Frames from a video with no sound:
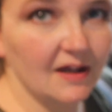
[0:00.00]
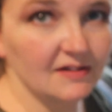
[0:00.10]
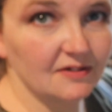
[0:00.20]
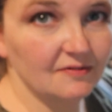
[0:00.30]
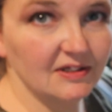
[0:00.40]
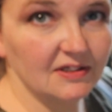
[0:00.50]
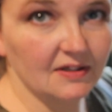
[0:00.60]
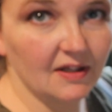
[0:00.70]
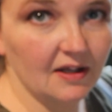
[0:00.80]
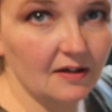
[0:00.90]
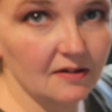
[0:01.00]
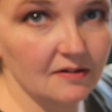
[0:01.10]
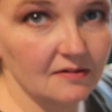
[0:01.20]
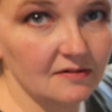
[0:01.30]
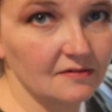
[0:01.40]
hasn't risen like
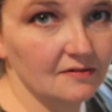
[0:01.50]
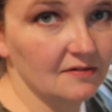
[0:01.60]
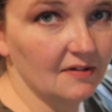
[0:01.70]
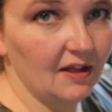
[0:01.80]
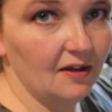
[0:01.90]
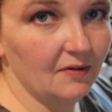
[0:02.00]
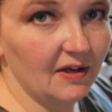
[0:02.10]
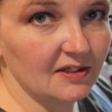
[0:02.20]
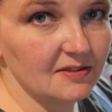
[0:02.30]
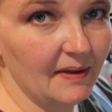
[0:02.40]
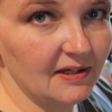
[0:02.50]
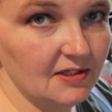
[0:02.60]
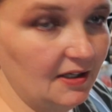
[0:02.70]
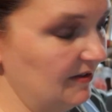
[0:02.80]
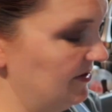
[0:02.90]
you would expect
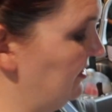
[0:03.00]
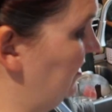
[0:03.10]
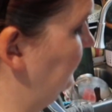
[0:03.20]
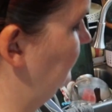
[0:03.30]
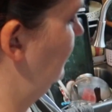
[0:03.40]
a yeast dough,